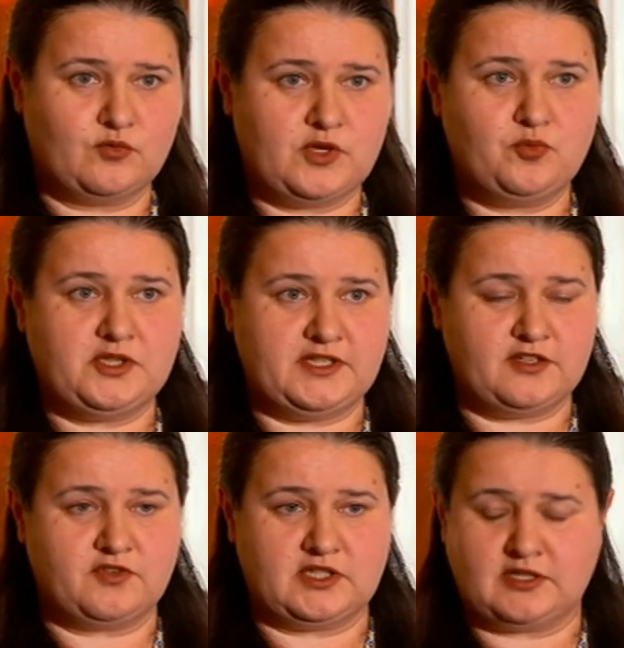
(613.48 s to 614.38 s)
We
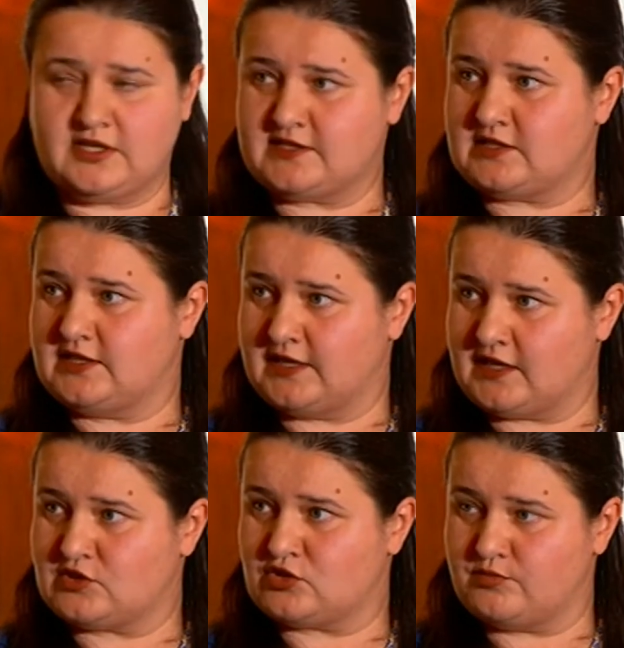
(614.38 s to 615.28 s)
believe it has, it
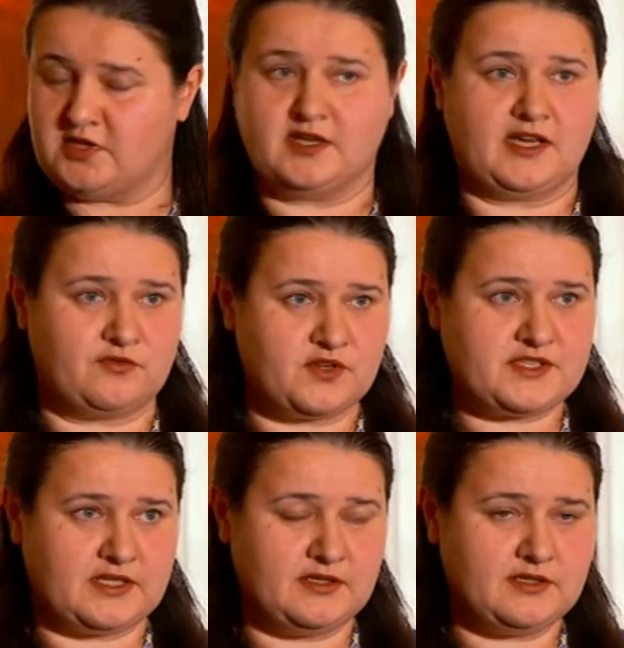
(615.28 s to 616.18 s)
has to be
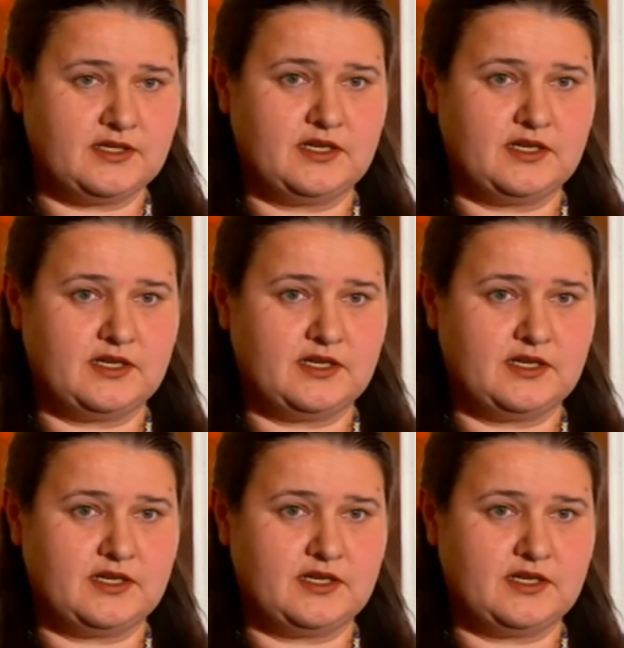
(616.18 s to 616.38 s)
everything.